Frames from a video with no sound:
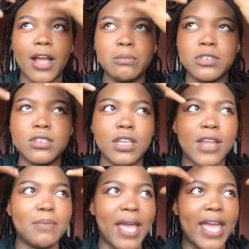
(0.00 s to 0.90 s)
I'm just
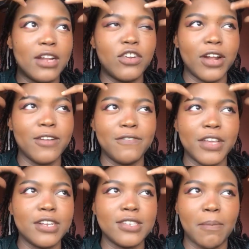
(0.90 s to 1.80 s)
in my head trying to
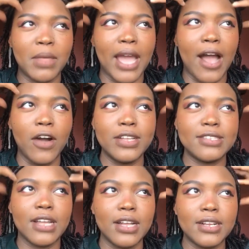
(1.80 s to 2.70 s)
figure something out.
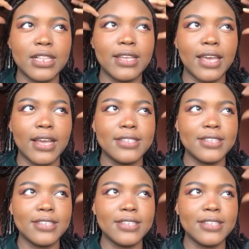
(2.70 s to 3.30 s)
It's not clicking.